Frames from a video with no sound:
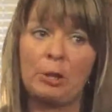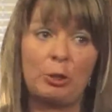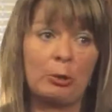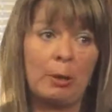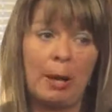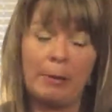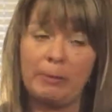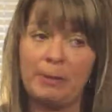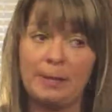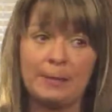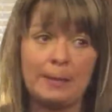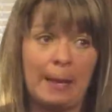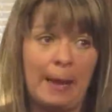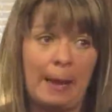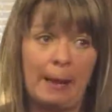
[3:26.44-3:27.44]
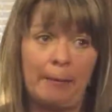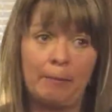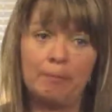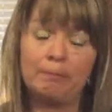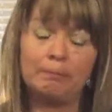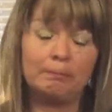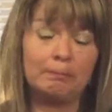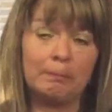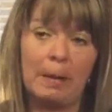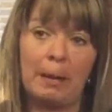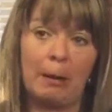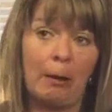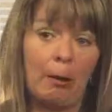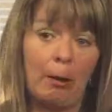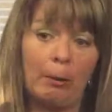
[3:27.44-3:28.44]
You're not the same
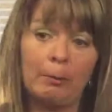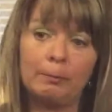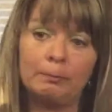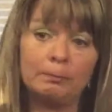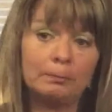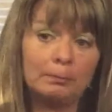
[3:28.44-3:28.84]
at all.